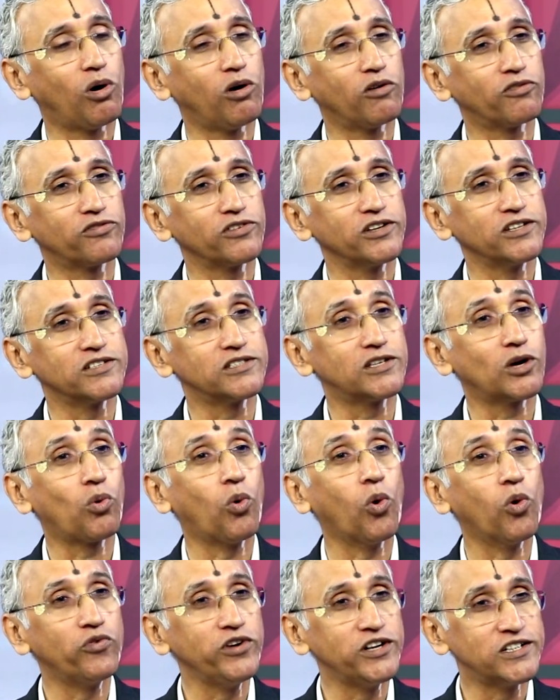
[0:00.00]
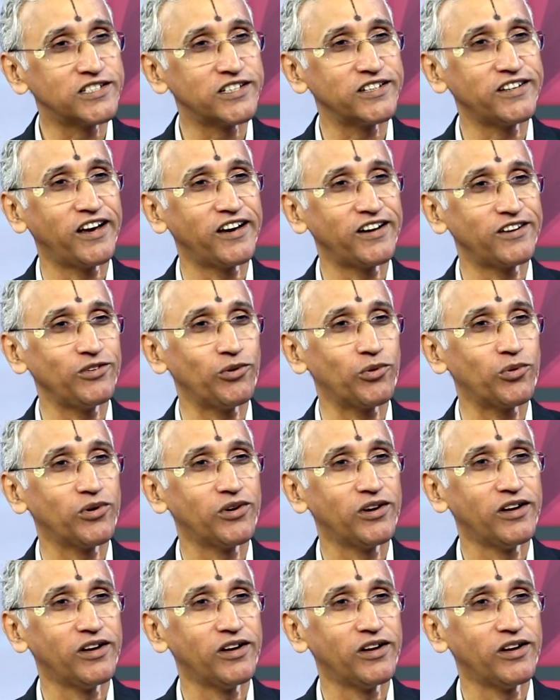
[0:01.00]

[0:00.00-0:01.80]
of is the COVID scenario,